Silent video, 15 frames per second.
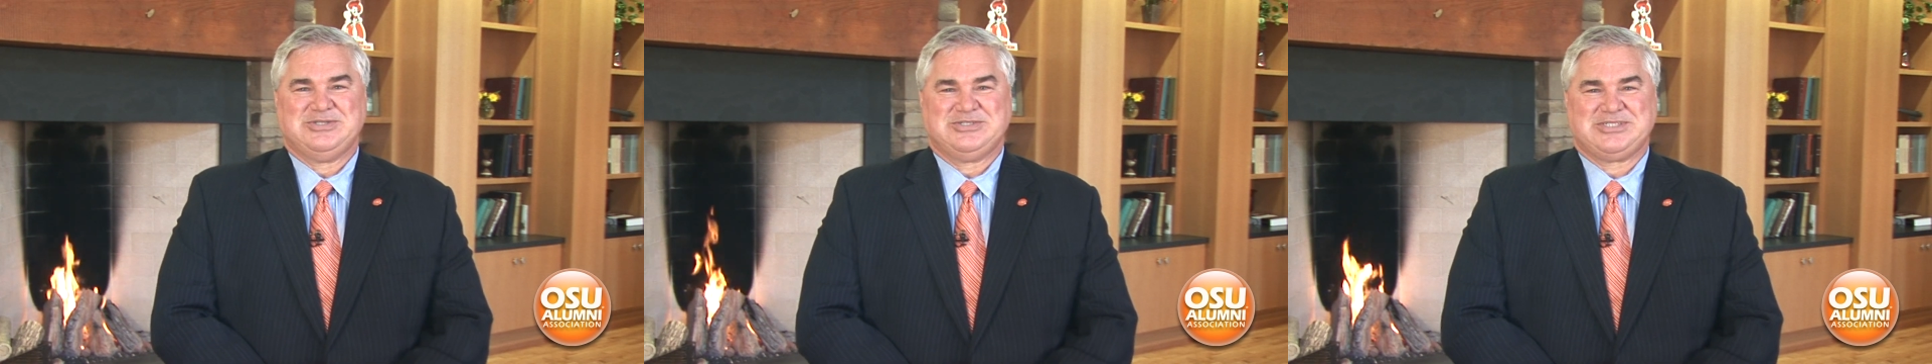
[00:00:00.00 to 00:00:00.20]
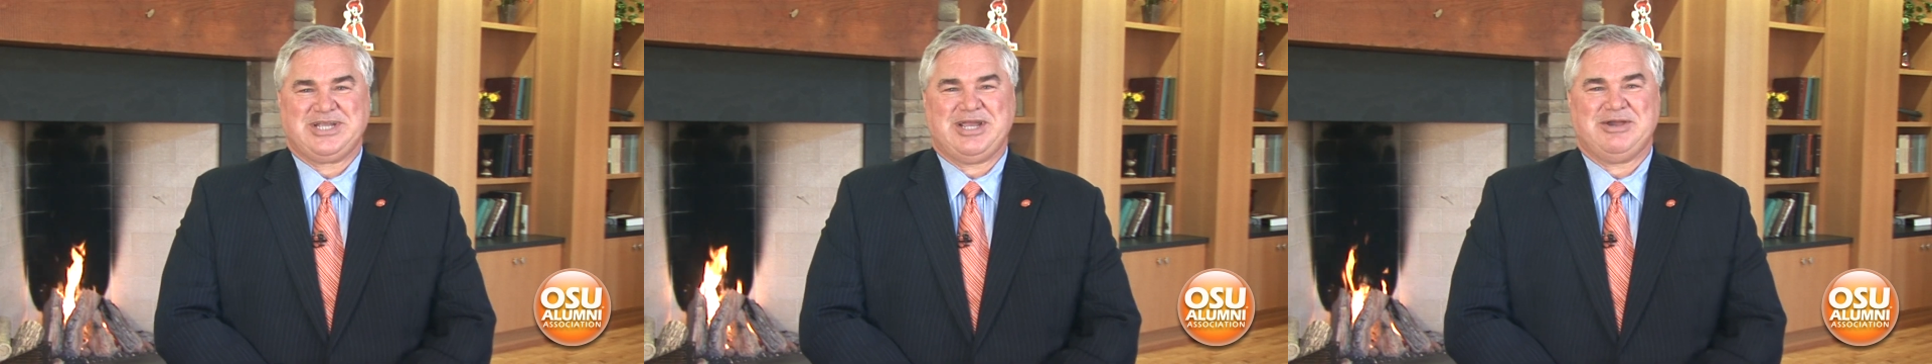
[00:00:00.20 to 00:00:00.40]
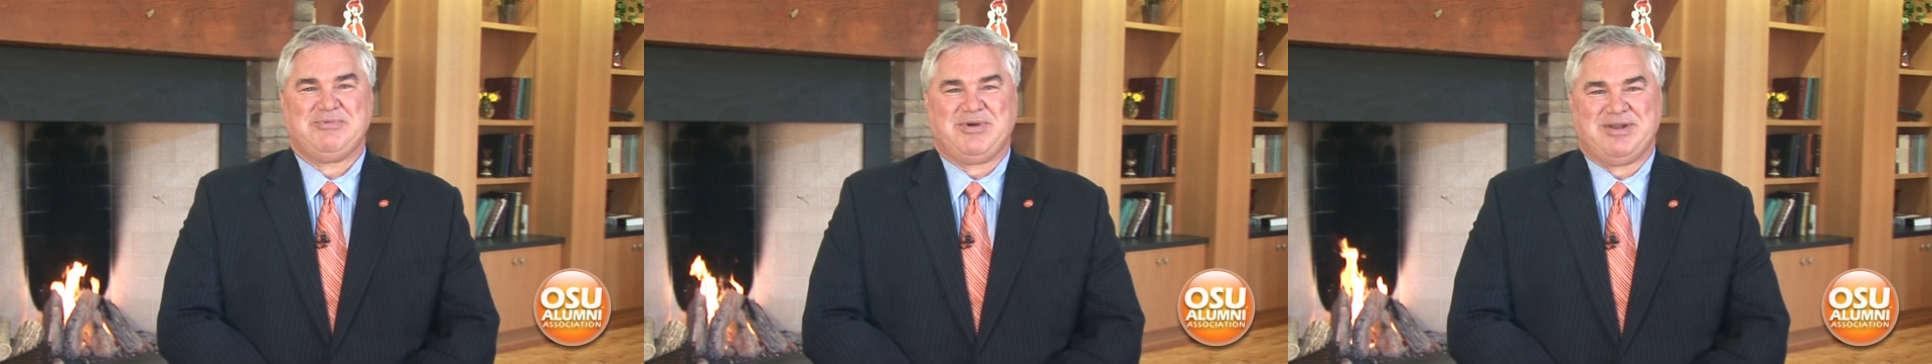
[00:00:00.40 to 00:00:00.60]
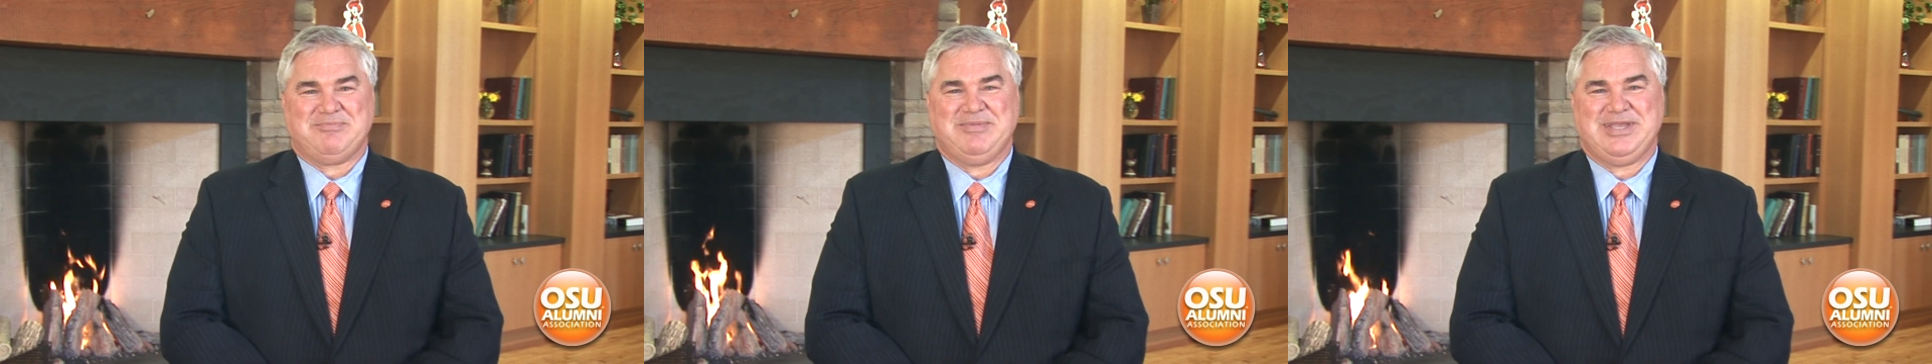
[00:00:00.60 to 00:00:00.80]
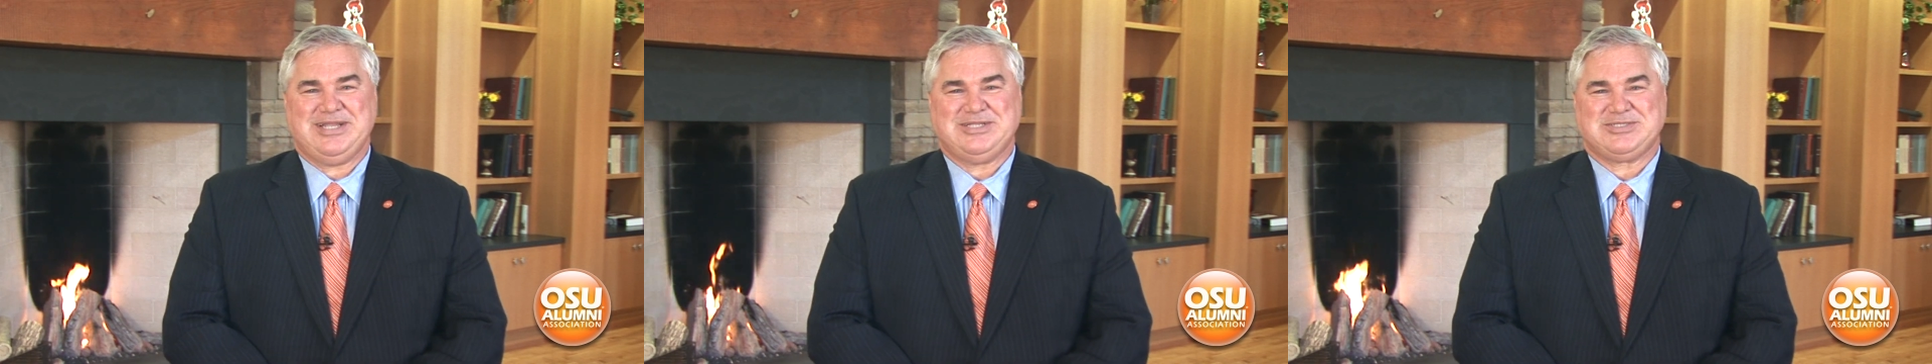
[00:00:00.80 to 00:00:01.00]
to share what
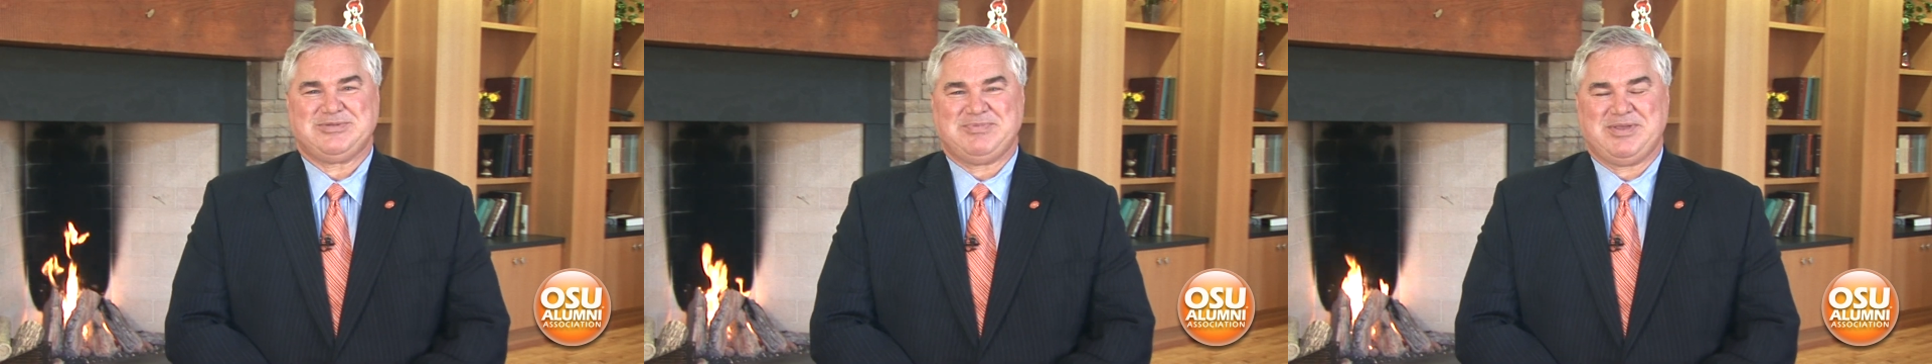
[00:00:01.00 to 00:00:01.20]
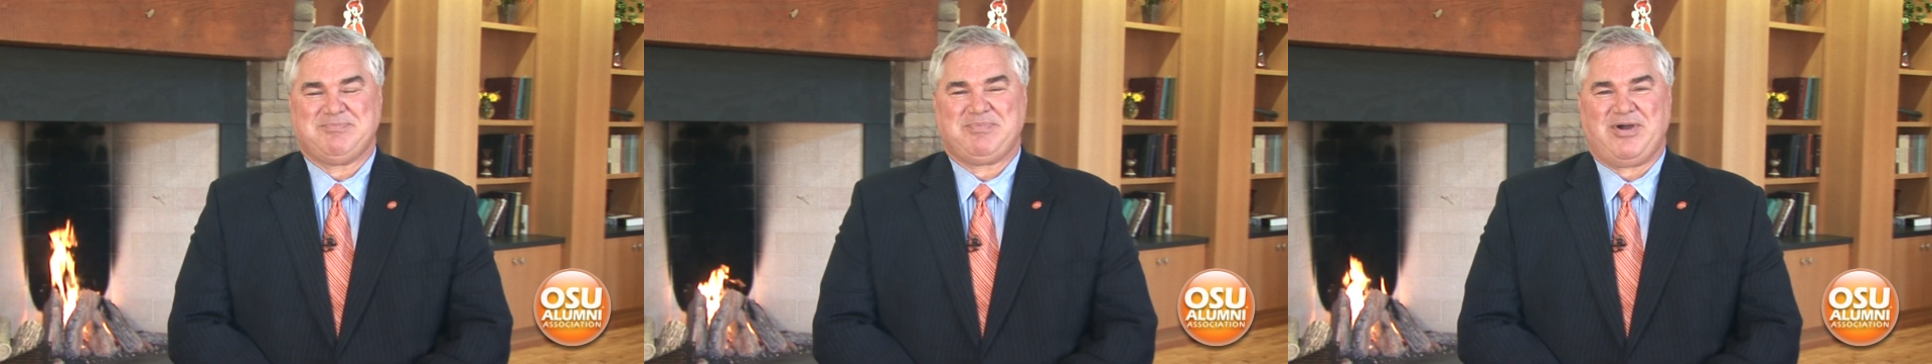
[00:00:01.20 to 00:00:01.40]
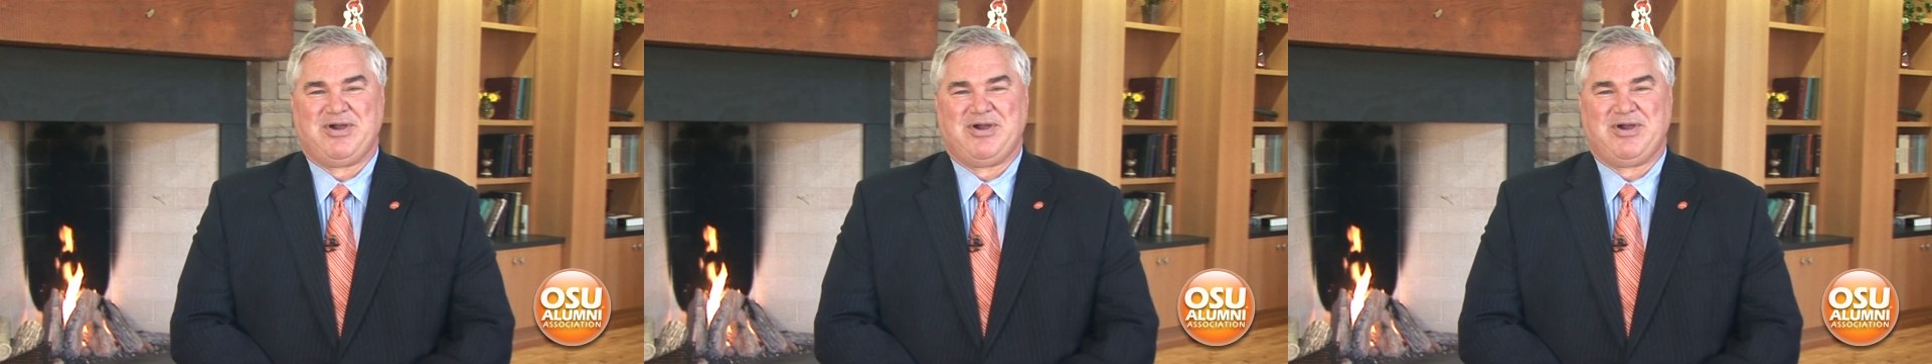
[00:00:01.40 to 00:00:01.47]
it means to be